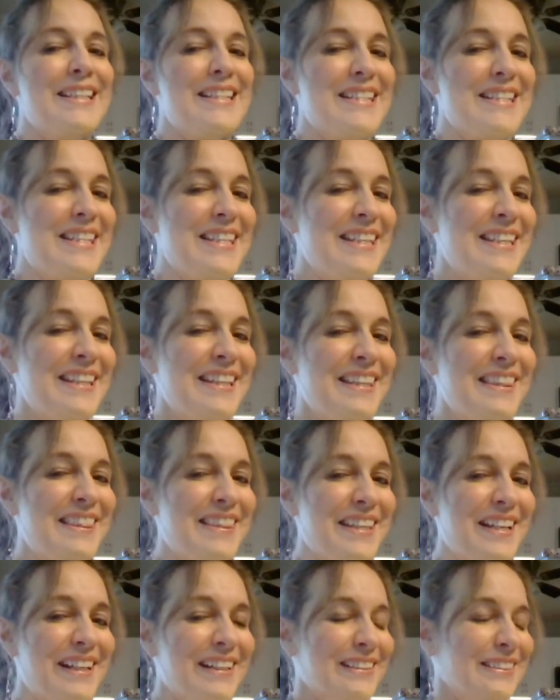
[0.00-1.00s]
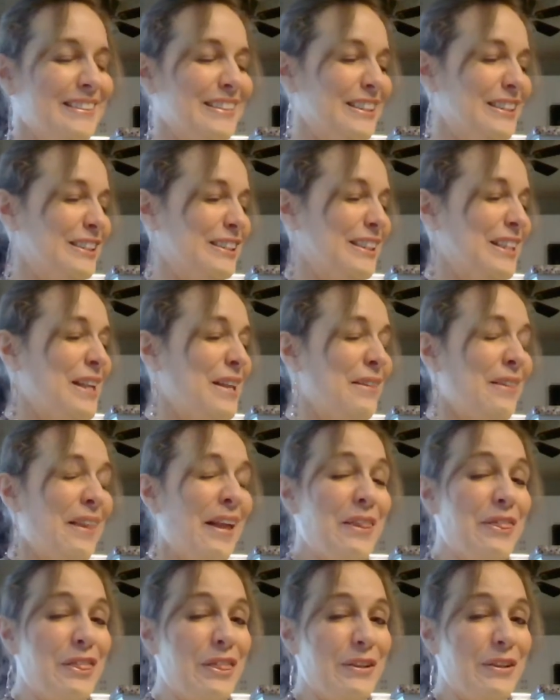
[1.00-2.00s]
10,000s.
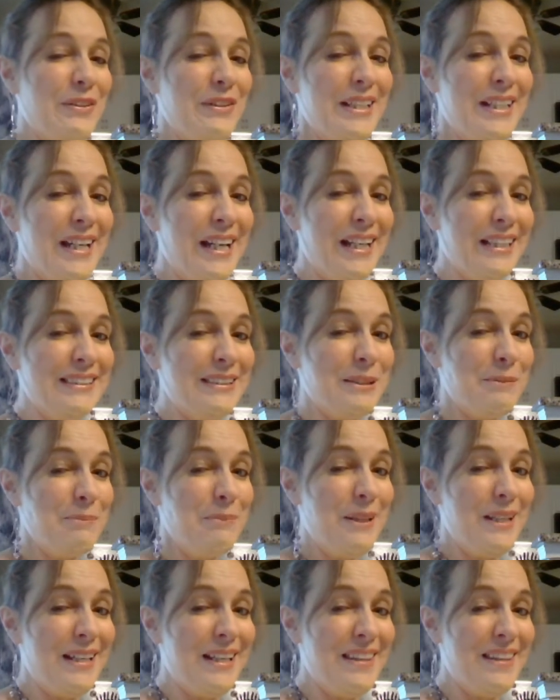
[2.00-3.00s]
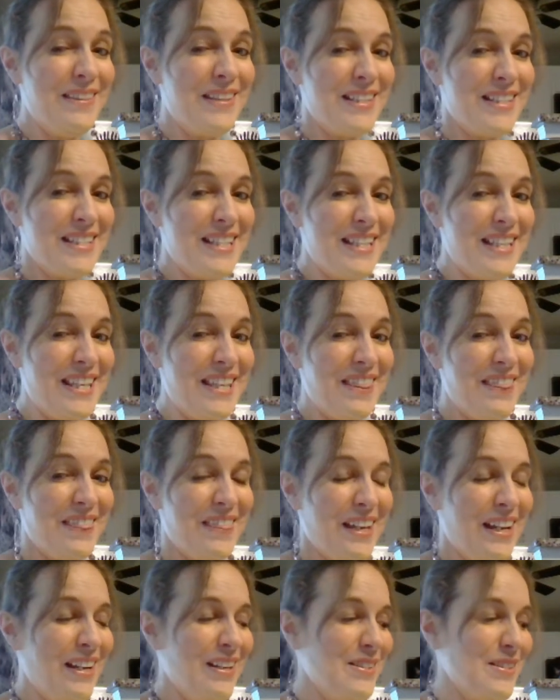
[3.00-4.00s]
That 3 has to be in the
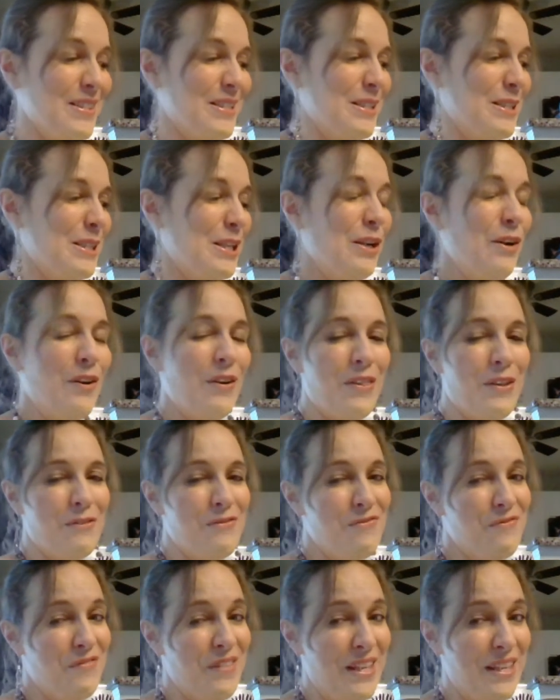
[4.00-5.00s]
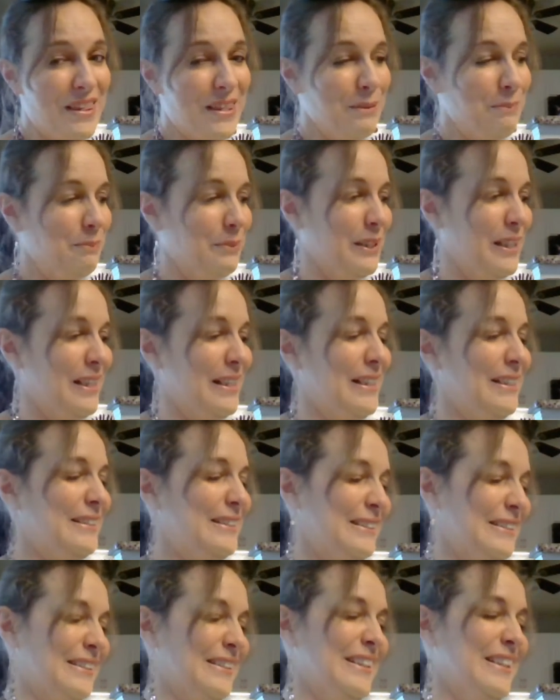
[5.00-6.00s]
10,000s or the 5th
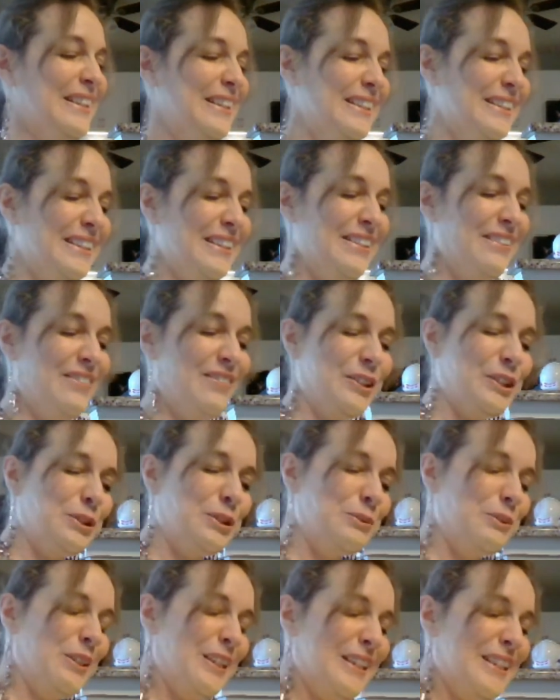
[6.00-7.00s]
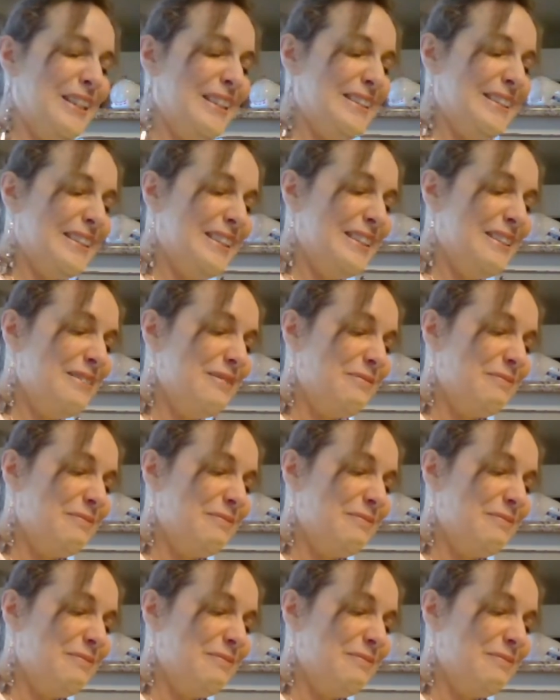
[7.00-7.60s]
place. Which one is it?